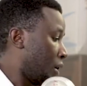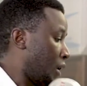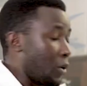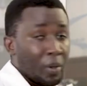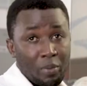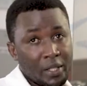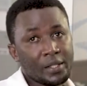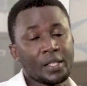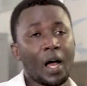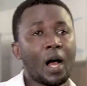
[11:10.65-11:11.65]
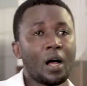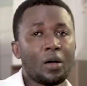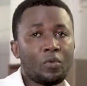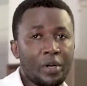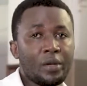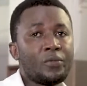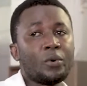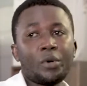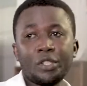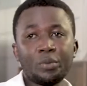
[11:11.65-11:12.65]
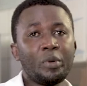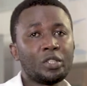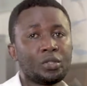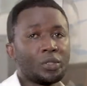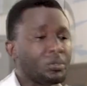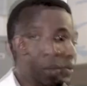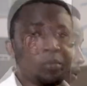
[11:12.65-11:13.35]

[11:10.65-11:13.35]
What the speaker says: now the plates are ready for intubation.